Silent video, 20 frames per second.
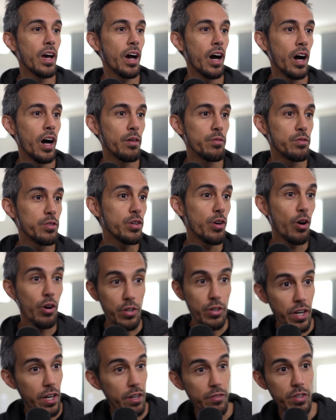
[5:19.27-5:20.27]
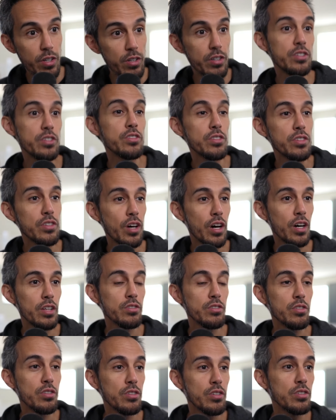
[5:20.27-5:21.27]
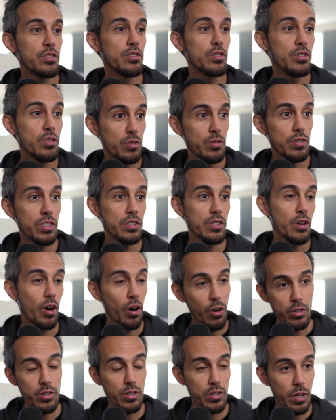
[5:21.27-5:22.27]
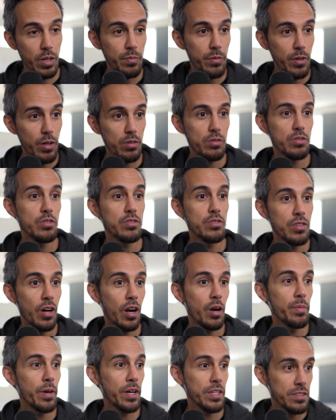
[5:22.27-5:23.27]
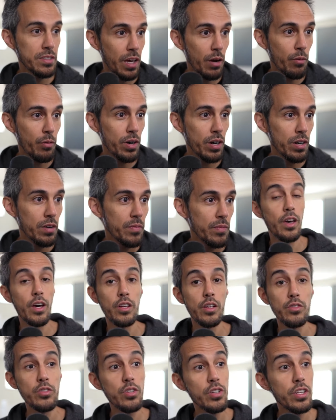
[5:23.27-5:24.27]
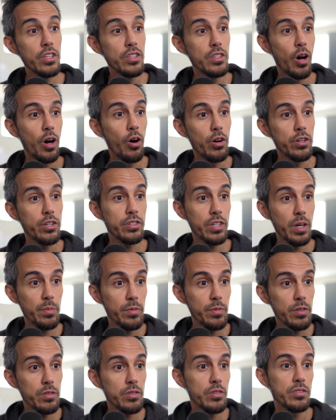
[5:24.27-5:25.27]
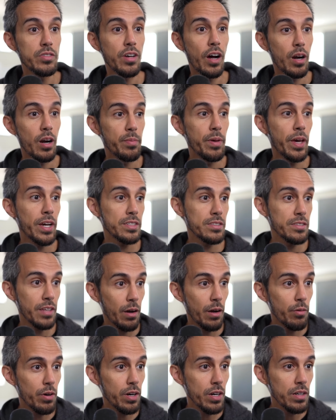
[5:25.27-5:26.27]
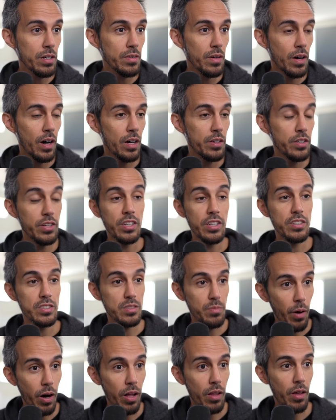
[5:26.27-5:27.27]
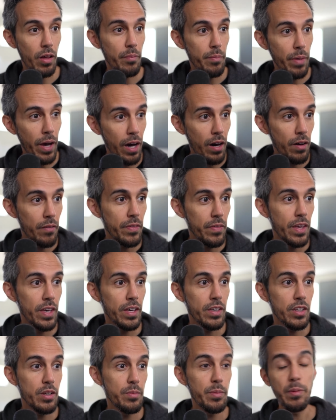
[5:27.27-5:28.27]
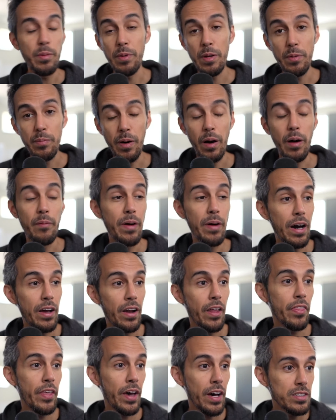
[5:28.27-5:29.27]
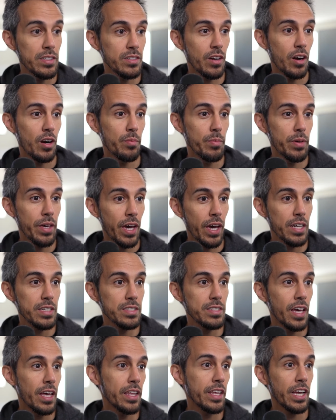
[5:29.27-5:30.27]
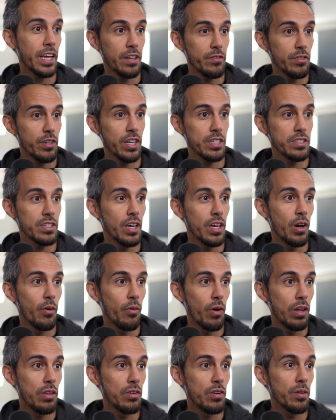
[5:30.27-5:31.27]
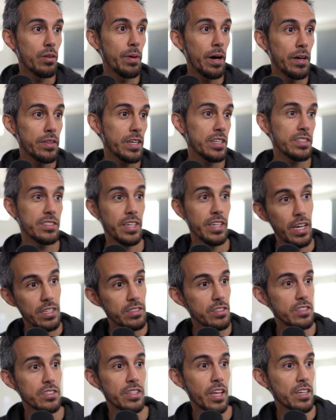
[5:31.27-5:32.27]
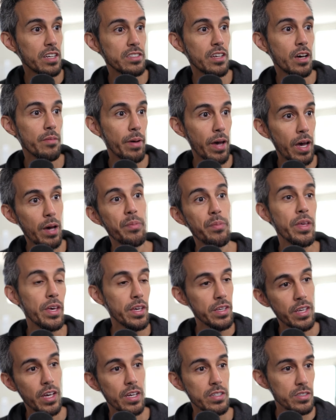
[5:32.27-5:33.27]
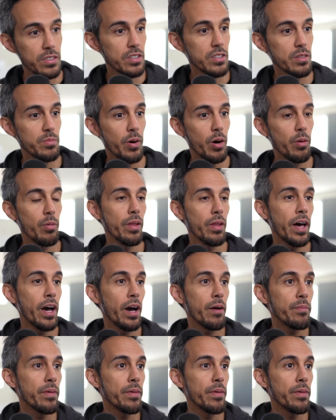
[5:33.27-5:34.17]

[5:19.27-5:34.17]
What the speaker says: Do you own your NFT, or do you need to own your crypto to use RBX network? Do you need to own your crypto to use RBX network? You need a small amount. You need a minimum of about 1,000 RBX. And again, if you guys want to learn about this, yes, there's a desktop app. Yes, there's a mobile app.